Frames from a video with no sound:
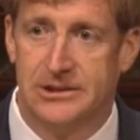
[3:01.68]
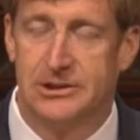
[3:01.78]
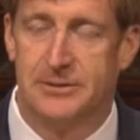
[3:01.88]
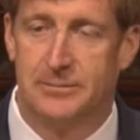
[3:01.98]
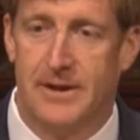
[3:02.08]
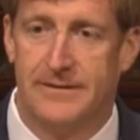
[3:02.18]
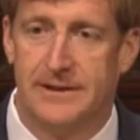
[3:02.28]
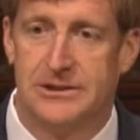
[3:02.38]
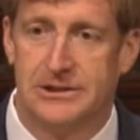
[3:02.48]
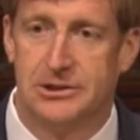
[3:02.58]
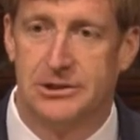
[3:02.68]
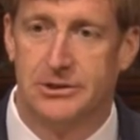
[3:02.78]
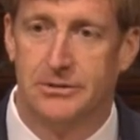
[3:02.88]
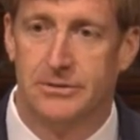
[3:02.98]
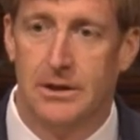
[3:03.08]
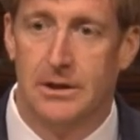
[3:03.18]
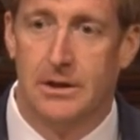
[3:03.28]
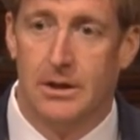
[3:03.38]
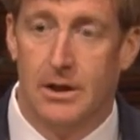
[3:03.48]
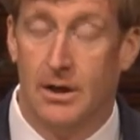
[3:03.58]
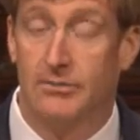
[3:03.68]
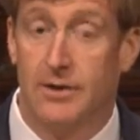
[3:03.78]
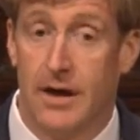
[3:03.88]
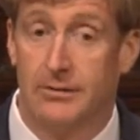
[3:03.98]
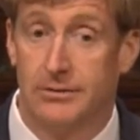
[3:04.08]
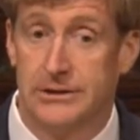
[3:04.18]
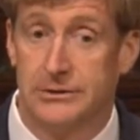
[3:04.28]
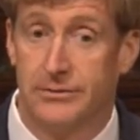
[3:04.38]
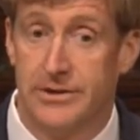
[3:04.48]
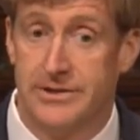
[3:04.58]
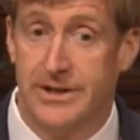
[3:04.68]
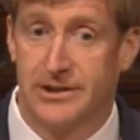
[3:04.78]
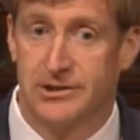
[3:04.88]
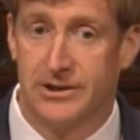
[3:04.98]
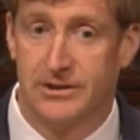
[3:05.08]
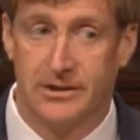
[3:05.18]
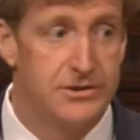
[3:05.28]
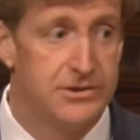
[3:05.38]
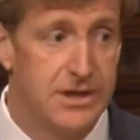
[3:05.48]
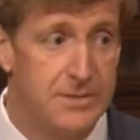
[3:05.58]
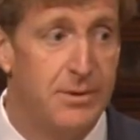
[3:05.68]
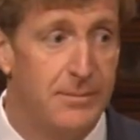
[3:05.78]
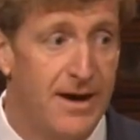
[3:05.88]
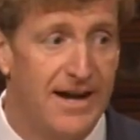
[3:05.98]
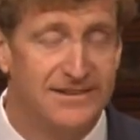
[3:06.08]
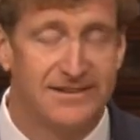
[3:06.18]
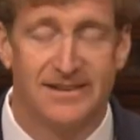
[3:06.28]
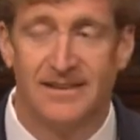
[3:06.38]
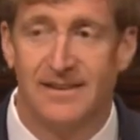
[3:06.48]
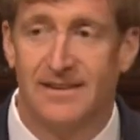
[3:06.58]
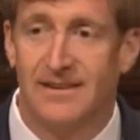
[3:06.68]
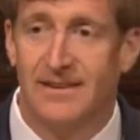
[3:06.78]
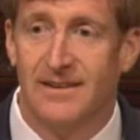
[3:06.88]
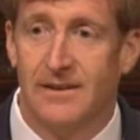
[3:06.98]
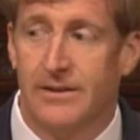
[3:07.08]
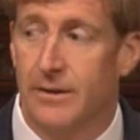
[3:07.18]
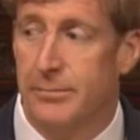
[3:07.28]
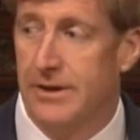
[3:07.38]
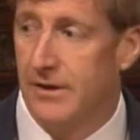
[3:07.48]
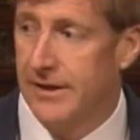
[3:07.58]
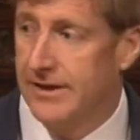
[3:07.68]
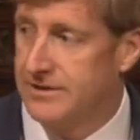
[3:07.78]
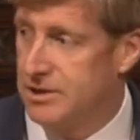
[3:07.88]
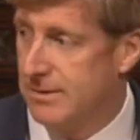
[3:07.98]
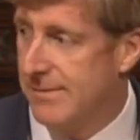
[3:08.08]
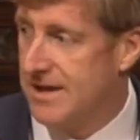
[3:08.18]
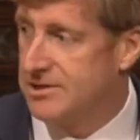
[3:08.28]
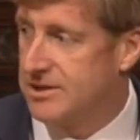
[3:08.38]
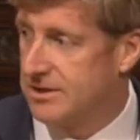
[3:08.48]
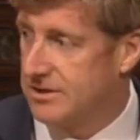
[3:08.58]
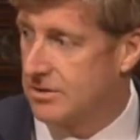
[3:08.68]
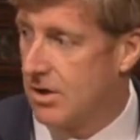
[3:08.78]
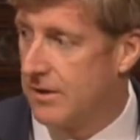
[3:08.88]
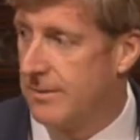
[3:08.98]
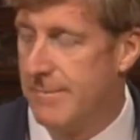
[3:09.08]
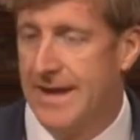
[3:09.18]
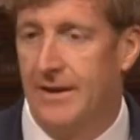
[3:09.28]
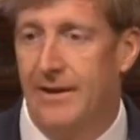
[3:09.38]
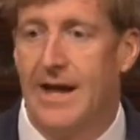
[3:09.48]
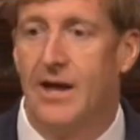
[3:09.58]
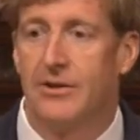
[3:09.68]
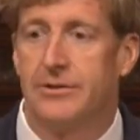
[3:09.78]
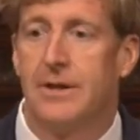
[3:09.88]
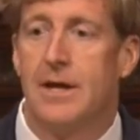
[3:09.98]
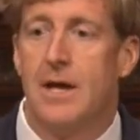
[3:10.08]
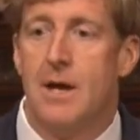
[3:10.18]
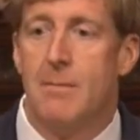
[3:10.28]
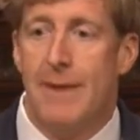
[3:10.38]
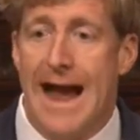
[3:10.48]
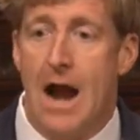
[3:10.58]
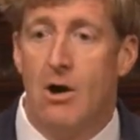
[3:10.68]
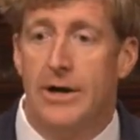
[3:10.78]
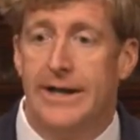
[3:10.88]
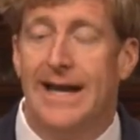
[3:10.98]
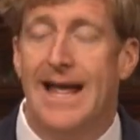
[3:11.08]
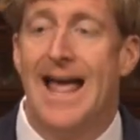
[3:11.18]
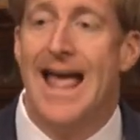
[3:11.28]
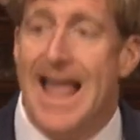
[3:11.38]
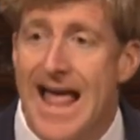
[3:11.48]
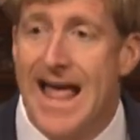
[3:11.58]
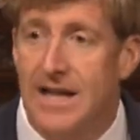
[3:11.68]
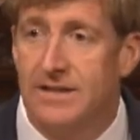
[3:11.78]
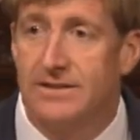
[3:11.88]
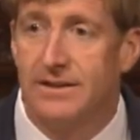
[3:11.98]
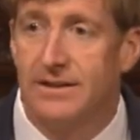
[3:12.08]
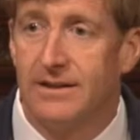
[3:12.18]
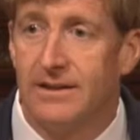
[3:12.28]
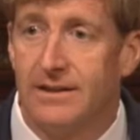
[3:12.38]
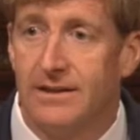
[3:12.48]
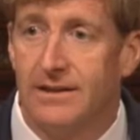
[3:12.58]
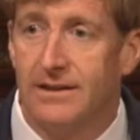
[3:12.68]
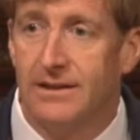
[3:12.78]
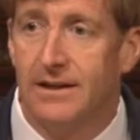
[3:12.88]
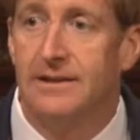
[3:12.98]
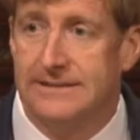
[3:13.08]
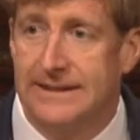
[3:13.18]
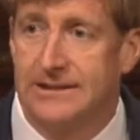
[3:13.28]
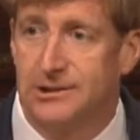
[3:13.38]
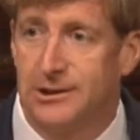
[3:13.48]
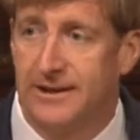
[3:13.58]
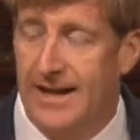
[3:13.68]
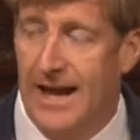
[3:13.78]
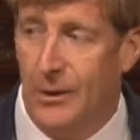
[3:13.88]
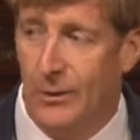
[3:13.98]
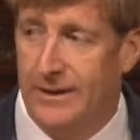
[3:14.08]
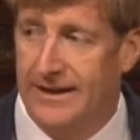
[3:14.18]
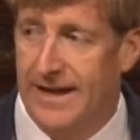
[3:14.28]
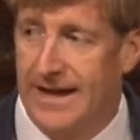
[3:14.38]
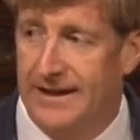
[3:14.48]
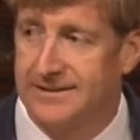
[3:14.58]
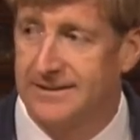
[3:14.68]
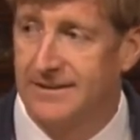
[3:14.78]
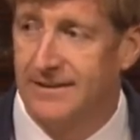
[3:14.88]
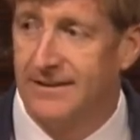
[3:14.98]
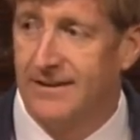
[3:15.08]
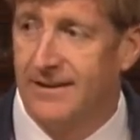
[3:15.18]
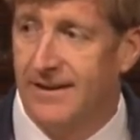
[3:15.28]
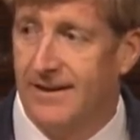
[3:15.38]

his leadership on this issue of coverage for addiction. Because keep in mind, the bill that Jim mentioned is called the Mental Health Parity and Addiction Equity Act.